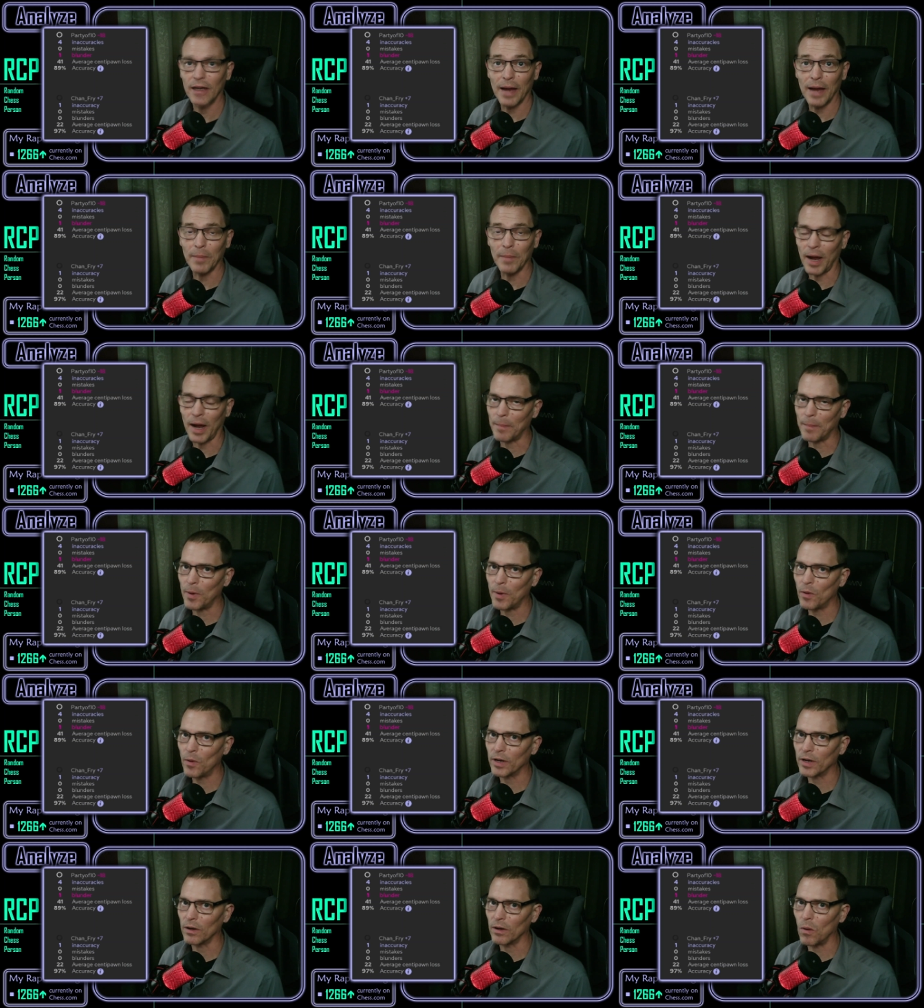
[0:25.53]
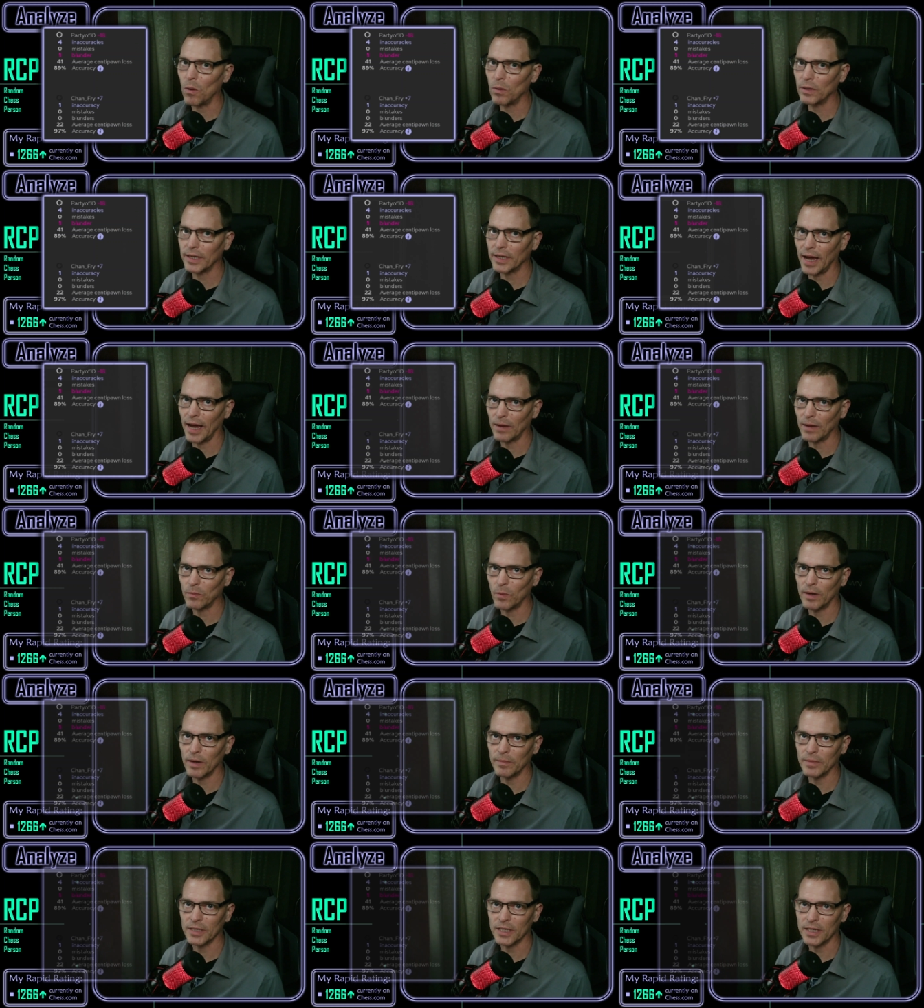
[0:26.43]
and my opponent only had
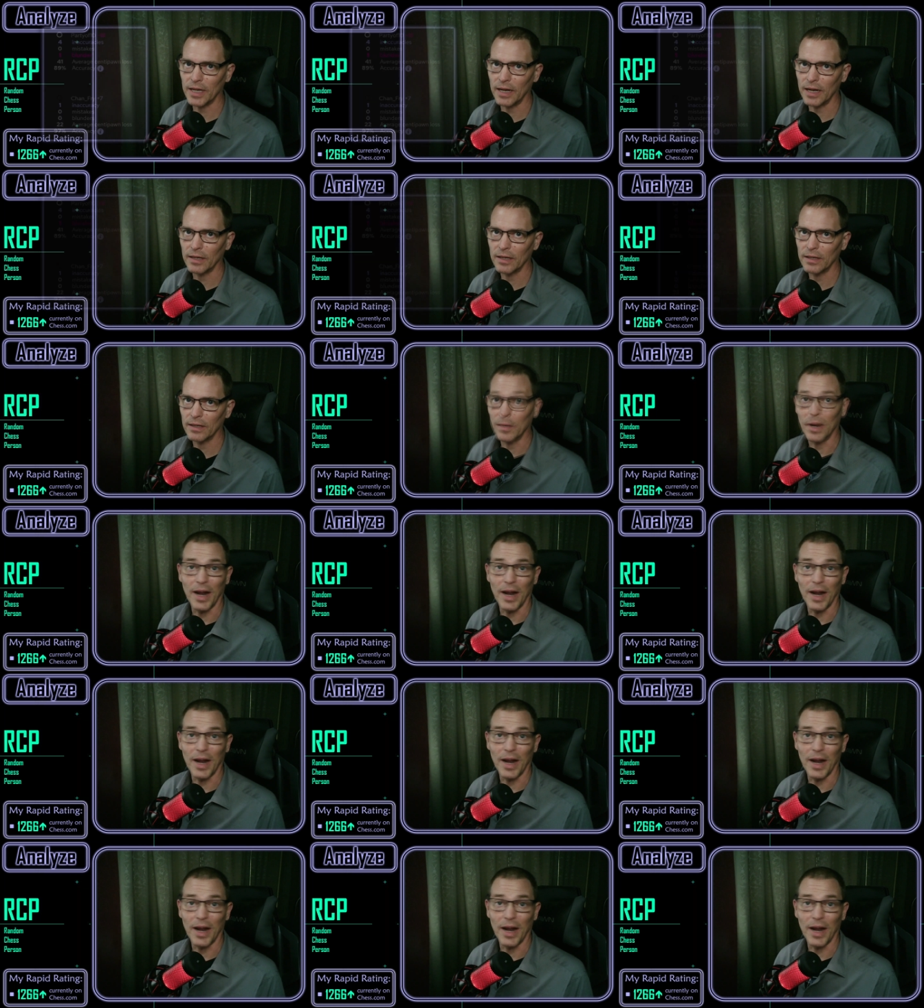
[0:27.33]
one mistake.